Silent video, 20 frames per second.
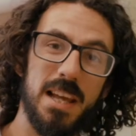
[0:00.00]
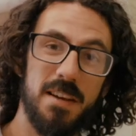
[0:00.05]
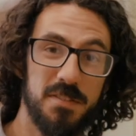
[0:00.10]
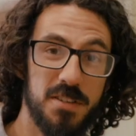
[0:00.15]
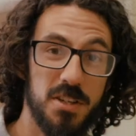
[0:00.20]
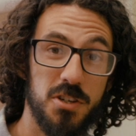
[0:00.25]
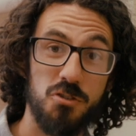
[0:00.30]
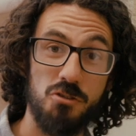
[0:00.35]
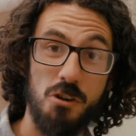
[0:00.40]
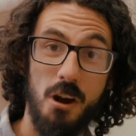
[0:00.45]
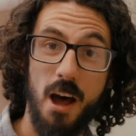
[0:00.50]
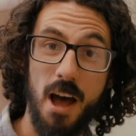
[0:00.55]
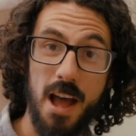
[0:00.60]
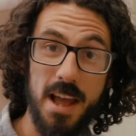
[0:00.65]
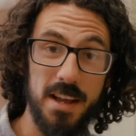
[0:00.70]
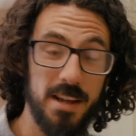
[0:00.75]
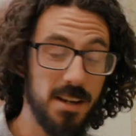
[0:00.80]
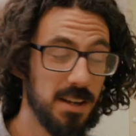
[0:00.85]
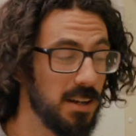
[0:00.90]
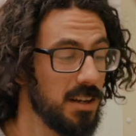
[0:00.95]
left to
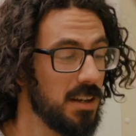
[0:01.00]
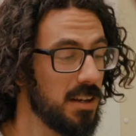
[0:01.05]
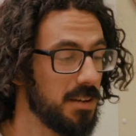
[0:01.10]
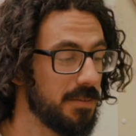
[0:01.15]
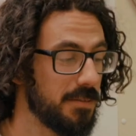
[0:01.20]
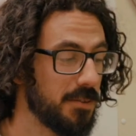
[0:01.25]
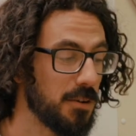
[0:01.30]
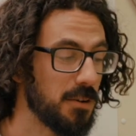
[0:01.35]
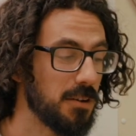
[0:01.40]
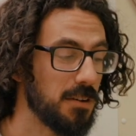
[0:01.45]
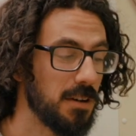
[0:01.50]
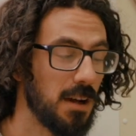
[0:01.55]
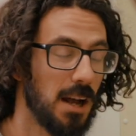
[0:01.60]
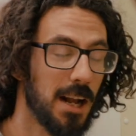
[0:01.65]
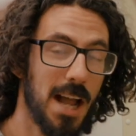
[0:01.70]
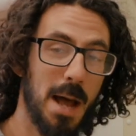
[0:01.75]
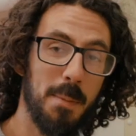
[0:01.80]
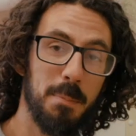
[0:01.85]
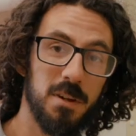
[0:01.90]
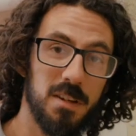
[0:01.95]
dry for a
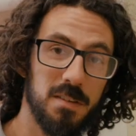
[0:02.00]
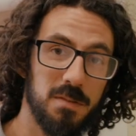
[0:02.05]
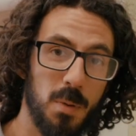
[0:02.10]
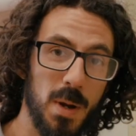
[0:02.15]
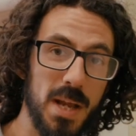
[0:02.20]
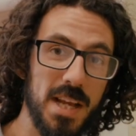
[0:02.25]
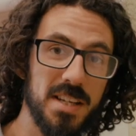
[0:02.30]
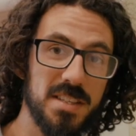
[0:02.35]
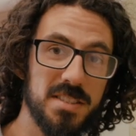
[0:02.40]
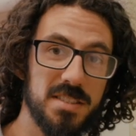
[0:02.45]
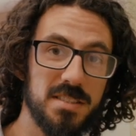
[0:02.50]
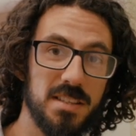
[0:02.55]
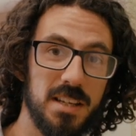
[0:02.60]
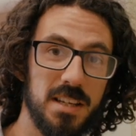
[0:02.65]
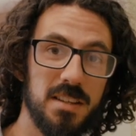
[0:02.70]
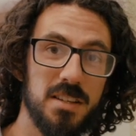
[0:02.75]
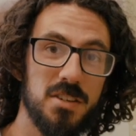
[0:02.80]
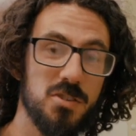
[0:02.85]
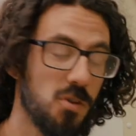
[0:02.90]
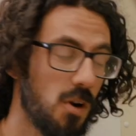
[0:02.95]
couple of weeks
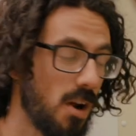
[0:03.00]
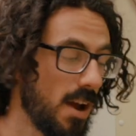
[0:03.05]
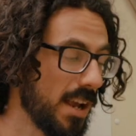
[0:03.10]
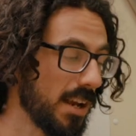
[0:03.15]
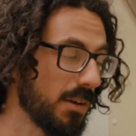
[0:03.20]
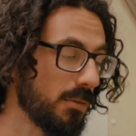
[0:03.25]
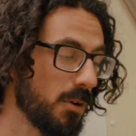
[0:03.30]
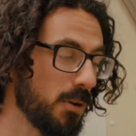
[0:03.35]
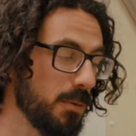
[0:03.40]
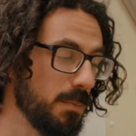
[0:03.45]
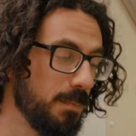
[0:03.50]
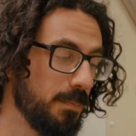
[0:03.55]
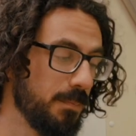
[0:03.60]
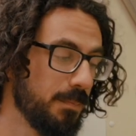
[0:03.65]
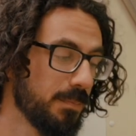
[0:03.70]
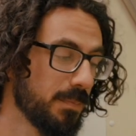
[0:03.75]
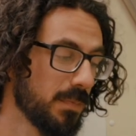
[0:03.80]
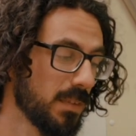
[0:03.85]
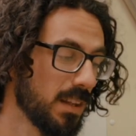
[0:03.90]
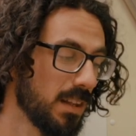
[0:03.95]
in the drying room.
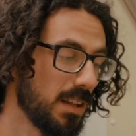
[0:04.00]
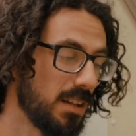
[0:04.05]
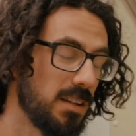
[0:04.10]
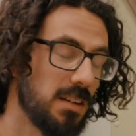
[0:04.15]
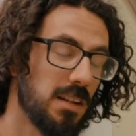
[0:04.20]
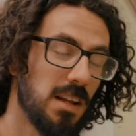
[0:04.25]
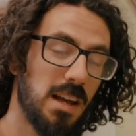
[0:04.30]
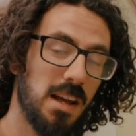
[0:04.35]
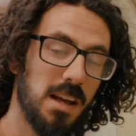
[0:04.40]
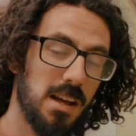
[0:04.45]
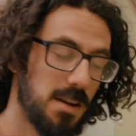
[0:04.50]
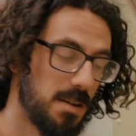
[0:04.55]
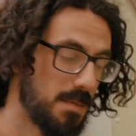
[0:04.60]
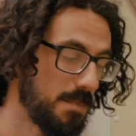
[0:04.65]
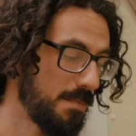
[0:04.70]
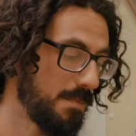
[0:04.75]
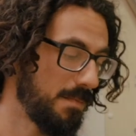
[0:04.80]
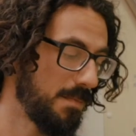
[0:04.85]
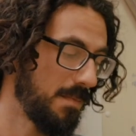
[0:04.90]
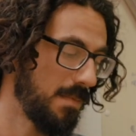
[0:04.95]

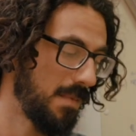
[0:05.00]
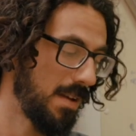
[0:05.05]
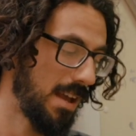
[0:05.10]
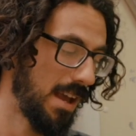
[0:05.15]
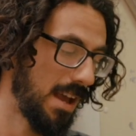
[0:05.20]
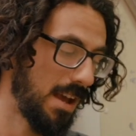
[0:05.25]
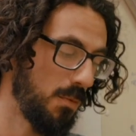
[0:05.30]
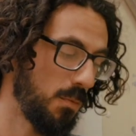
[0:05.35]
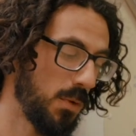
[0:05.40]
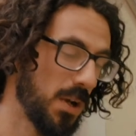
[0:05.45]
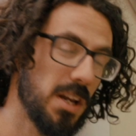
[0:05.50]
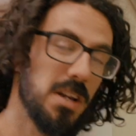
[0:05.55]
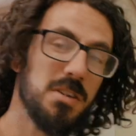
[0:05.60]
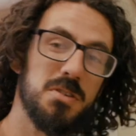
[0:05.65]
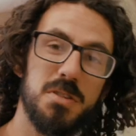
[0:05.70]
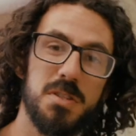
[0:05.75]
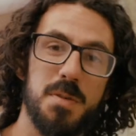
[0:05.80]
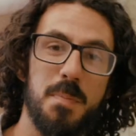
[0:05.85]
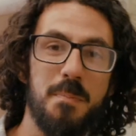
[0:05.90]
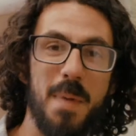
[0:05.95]
And we're gonna
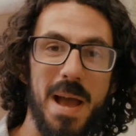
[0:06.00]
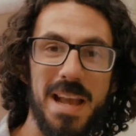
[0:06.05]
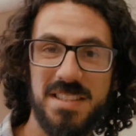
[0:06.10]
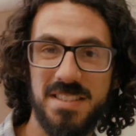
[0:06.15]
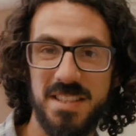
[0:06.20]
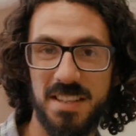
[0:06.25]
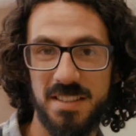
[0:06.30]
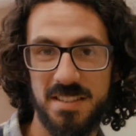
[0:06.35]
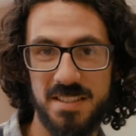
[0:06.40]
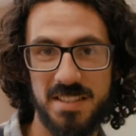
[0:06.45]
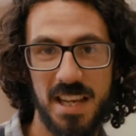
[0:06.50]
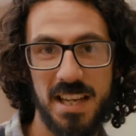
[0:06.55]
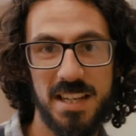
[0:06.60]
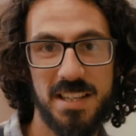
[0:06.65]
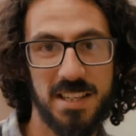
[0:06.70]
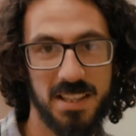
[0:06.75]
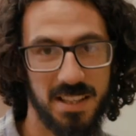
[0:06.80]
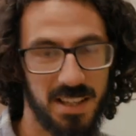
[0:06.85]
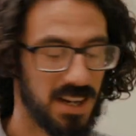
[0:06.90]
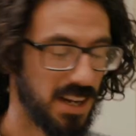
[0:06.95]
do some basic
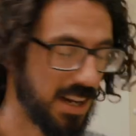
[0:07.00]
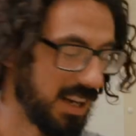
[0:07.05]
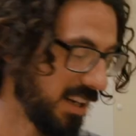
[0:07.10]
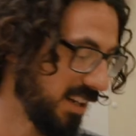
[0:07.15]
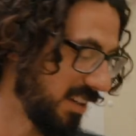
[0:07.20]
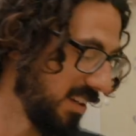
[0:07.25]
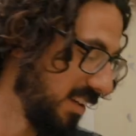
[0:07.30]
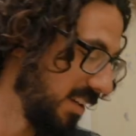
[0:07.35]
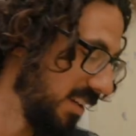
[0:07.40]
seed cleaning.